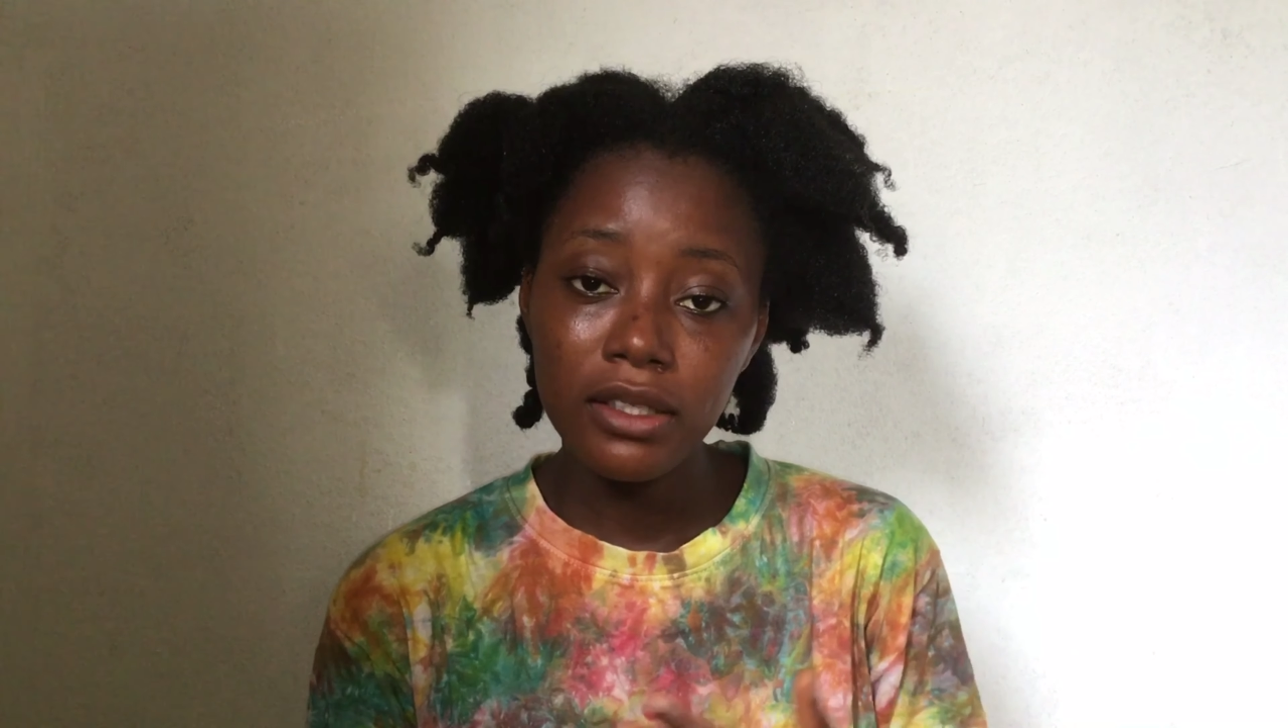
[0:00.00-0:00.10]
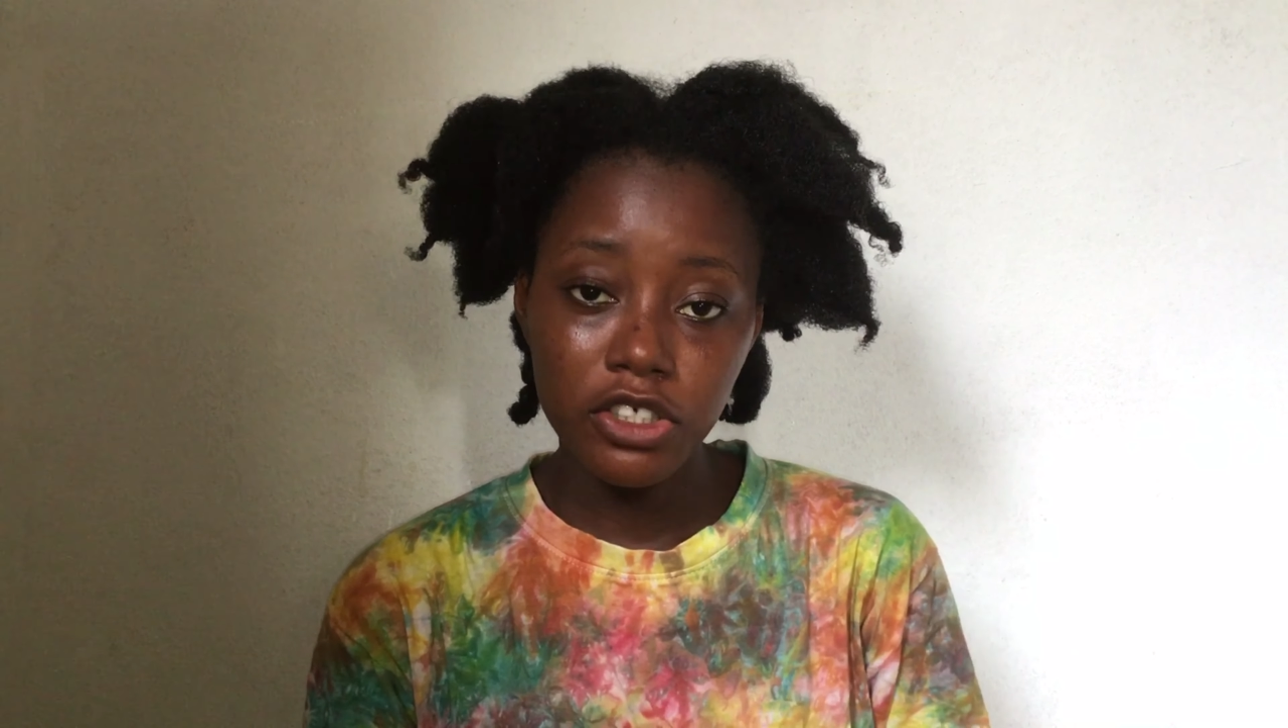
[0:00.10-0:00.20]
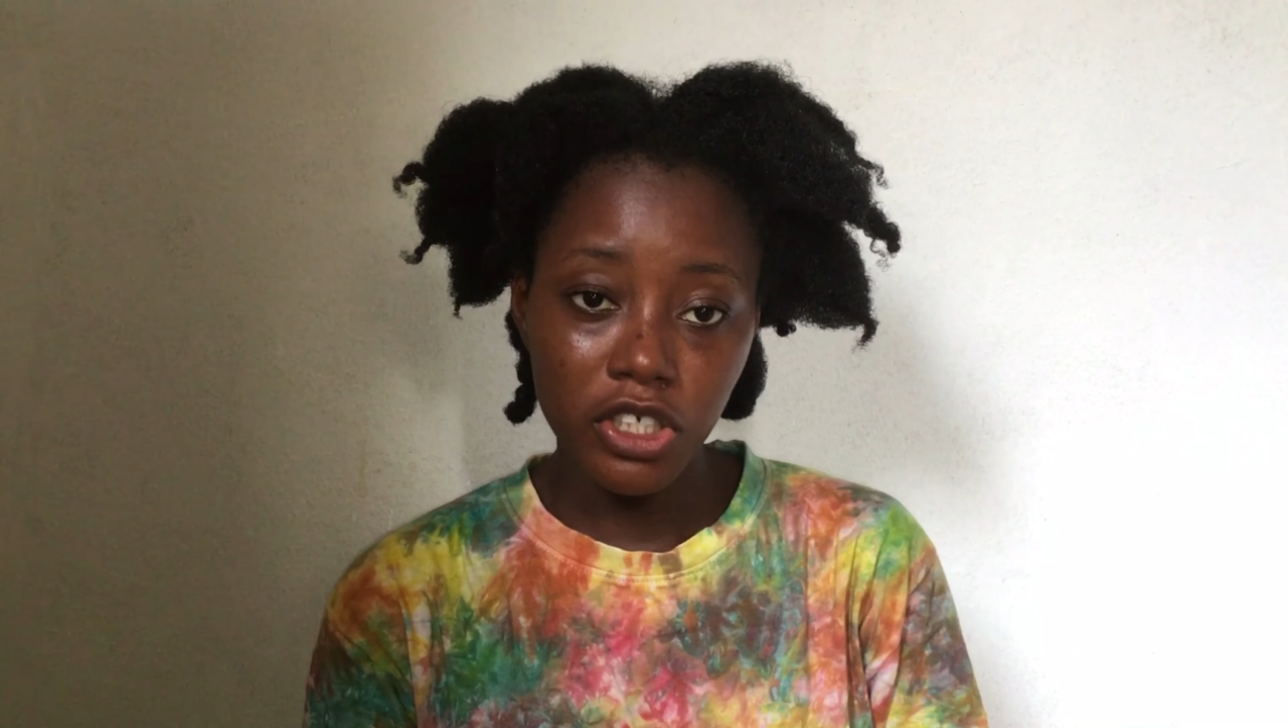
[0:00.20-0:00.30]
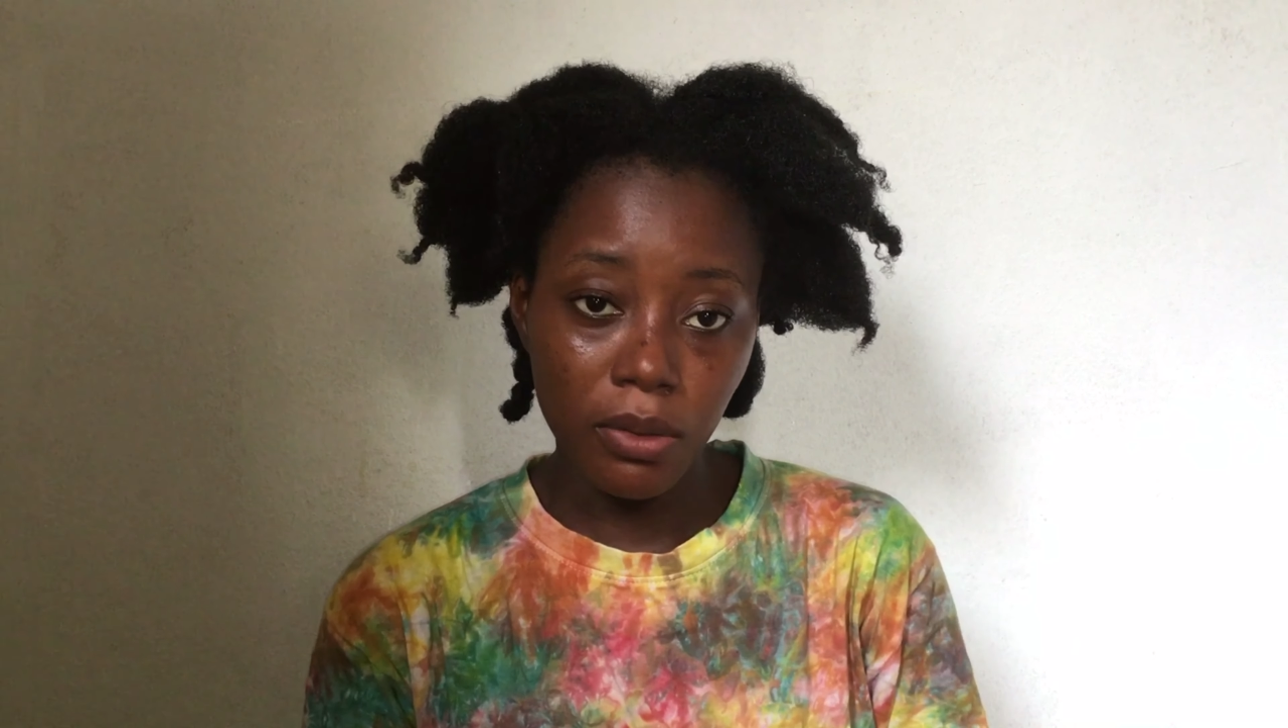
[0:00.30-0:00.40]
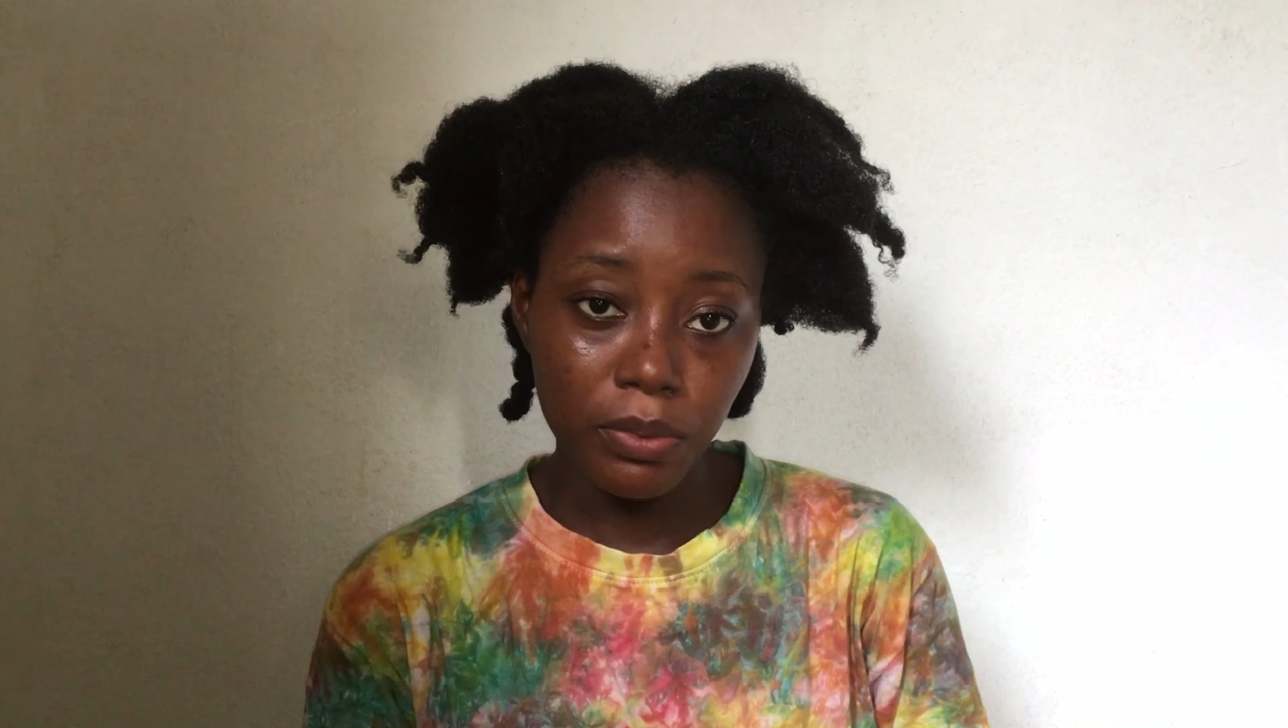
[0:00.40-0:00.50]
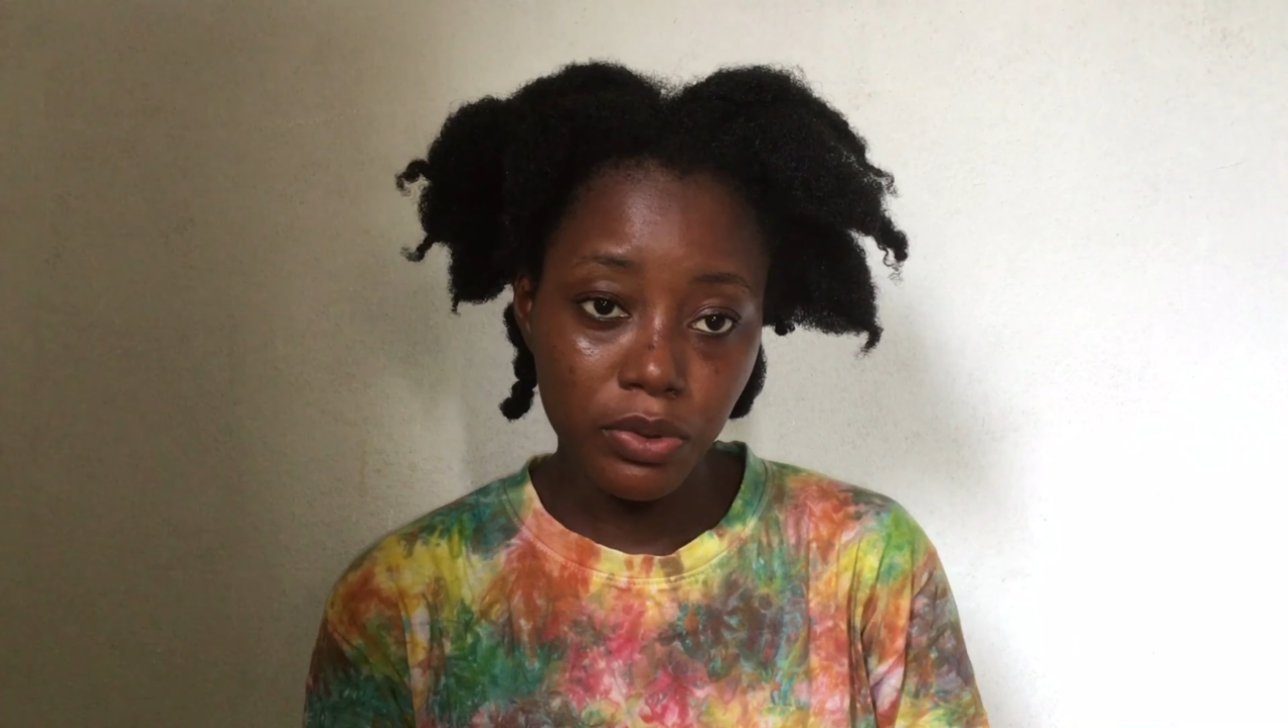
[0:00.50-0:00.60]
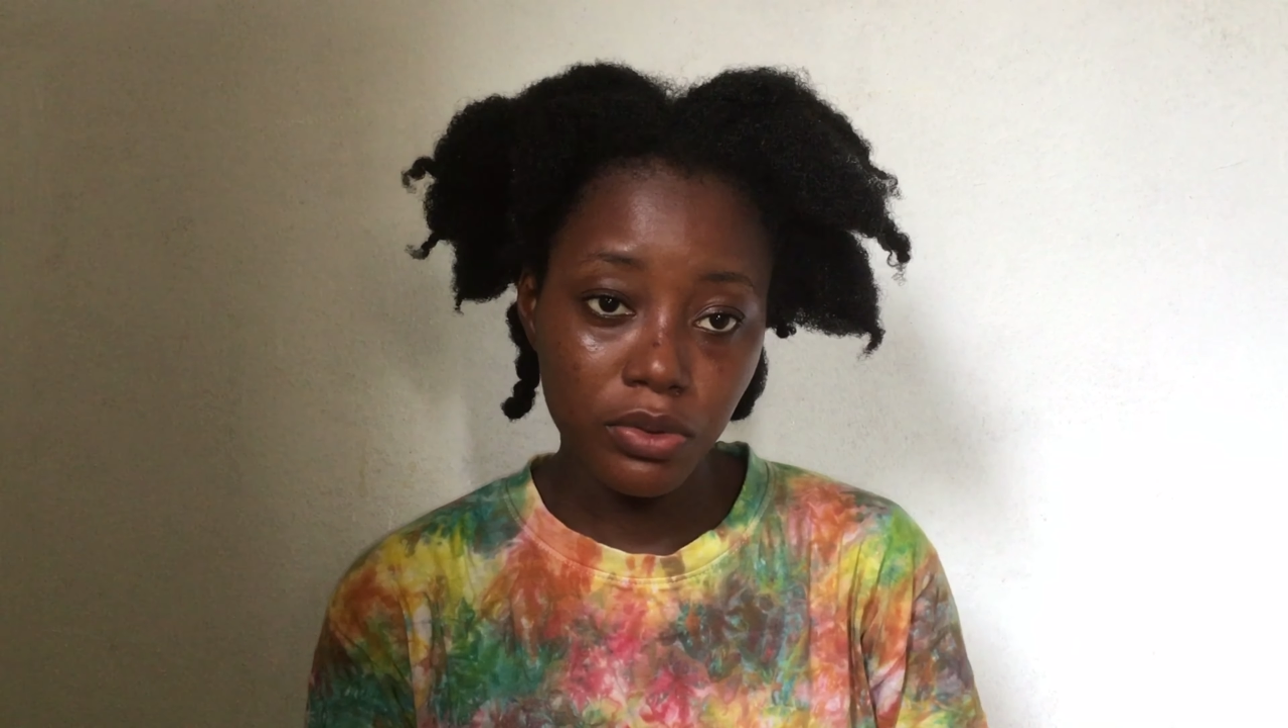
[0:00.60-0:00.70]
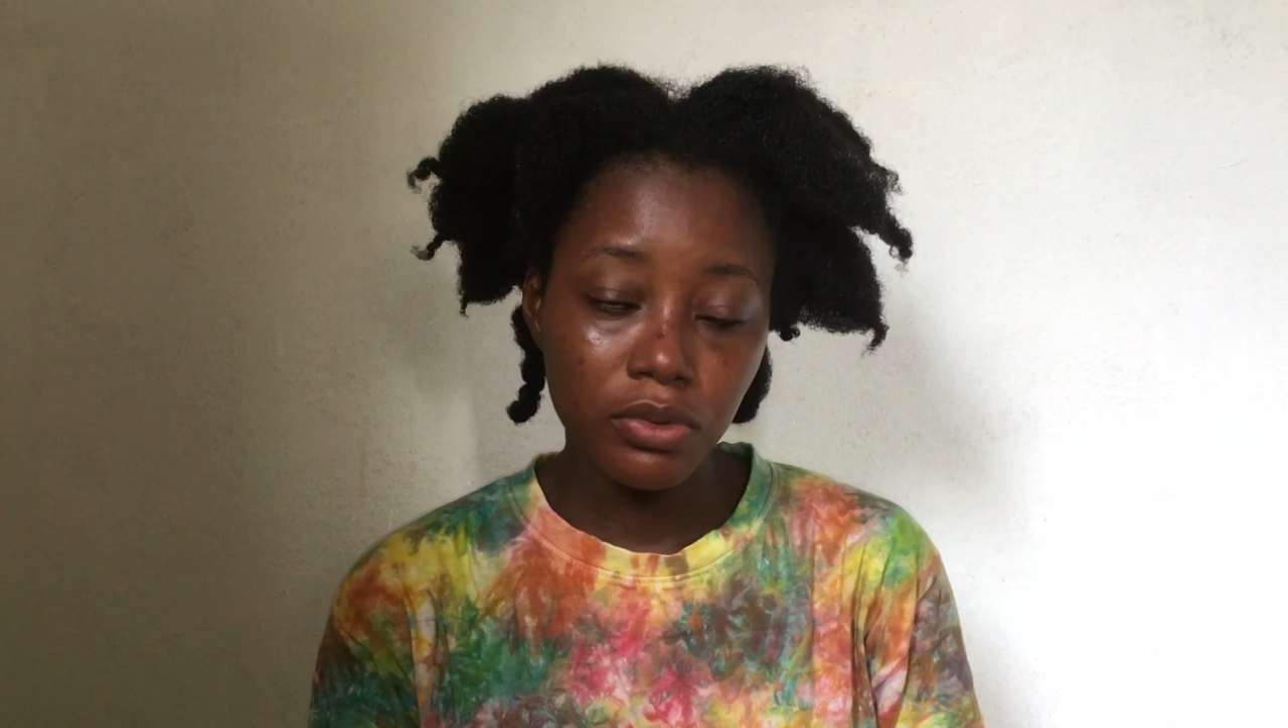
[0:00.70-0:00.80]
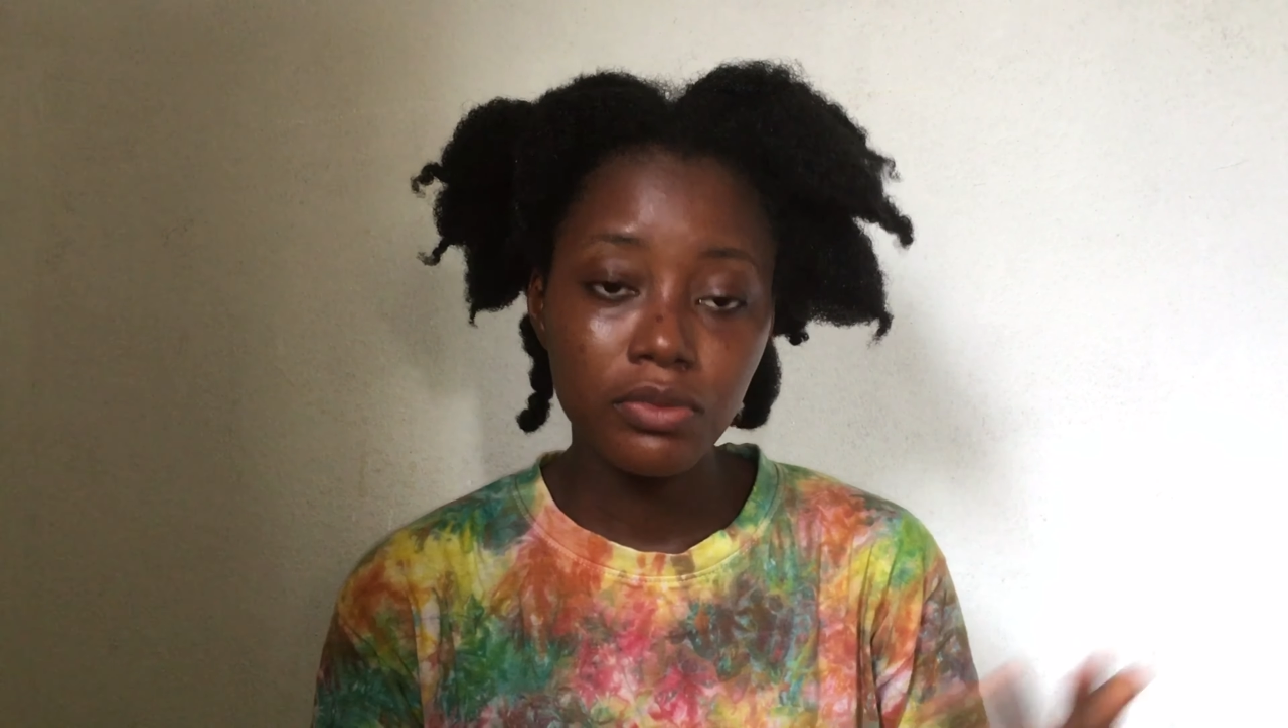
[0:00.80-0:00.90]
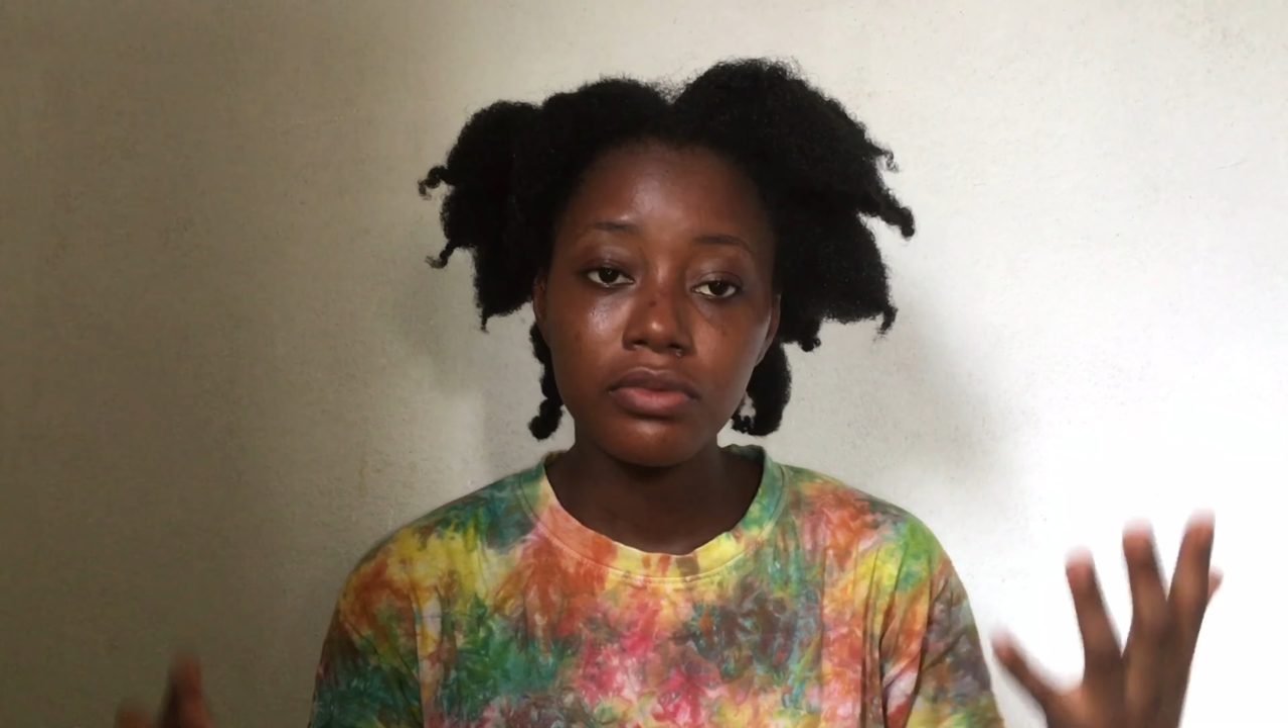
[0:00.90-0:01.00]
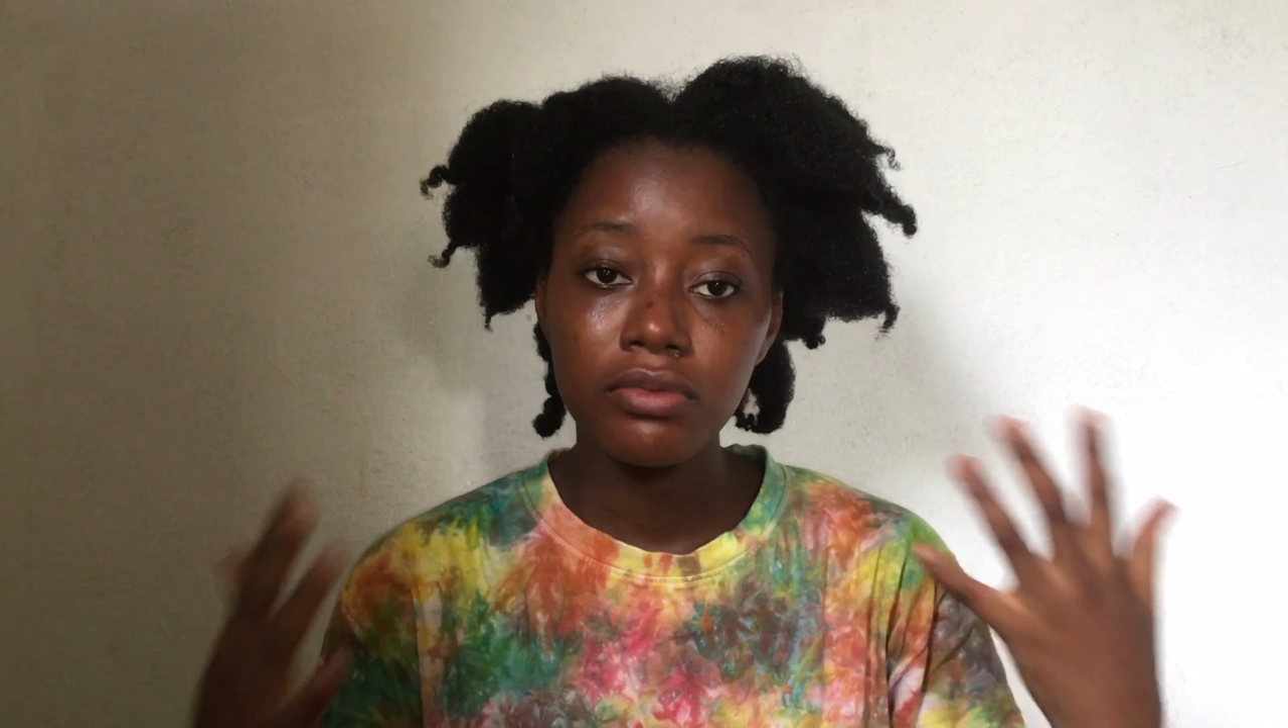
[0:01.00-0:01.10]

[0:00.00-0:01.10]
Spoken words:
shampoo.